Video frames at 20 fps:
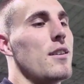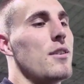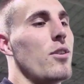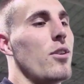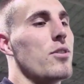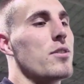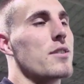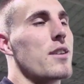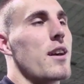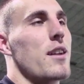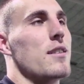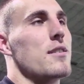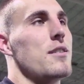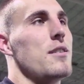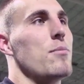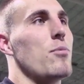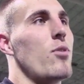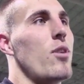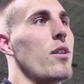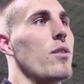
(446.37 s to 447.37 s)
You always kind of
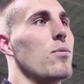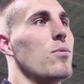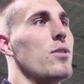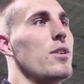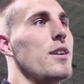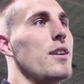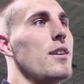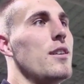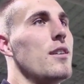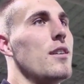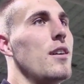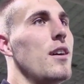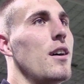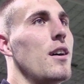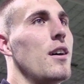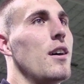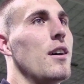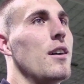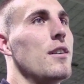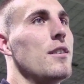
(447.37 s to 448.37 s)
see him around the Woody. You
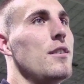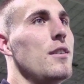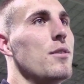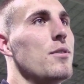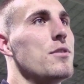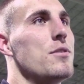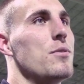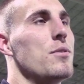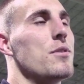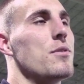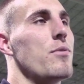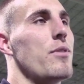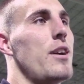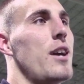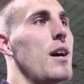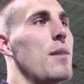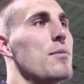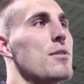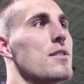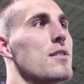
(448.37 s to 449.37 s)
know, he's doing his
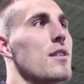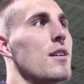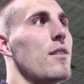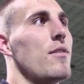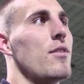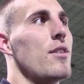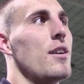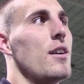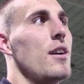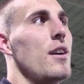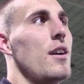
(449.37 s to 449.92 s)
rehab and stuff.